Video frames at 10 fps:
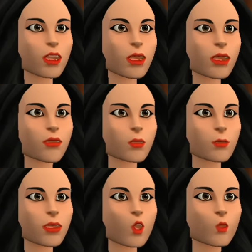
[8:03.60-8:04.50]
worry if
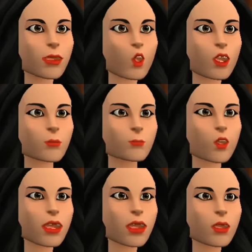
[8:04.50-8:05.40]
I stop you
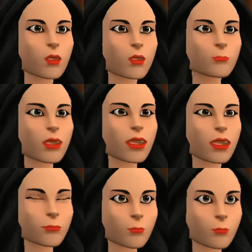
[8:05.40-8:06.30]
when the time is
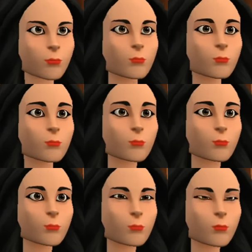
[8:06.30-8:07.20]
up.
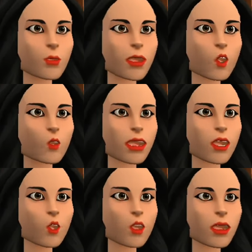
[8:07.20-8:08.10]
Can you
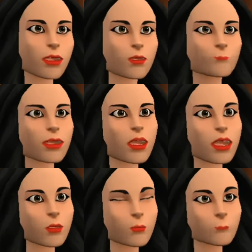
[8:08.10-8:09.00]
start the role
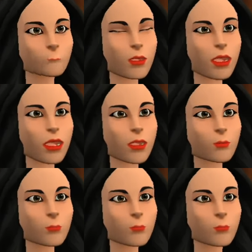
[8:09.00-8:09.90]
play, please?